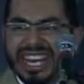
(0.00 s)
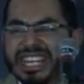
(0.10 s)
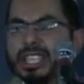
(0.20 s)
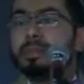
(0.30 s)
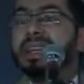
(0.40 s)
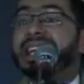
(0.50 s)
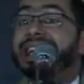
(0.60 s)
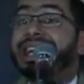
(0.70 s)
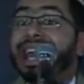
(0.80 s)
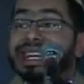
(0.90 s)
And it is
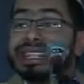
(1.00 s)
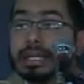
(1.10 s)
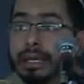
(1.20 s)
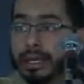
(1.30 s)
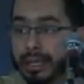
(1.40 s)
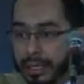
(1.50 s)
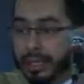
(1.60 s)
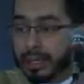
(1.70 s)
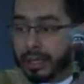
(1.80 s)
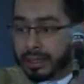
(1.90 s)
being led
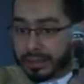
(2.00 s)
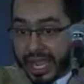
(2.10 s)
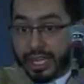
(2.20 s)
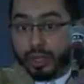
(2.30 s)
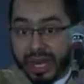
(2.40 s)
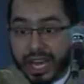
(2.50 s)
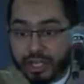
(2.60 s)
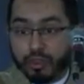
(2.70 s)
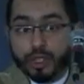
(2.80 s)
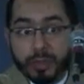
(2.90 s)
The
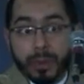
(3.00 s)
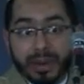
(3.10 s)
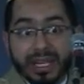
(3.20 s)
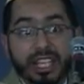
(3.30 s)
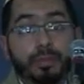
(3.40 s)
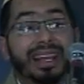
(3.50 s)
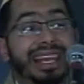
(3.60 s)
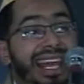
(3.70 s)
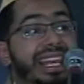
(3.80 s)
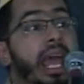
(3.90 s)
entourage of those people there is
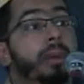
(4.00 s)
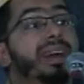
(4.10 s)
being led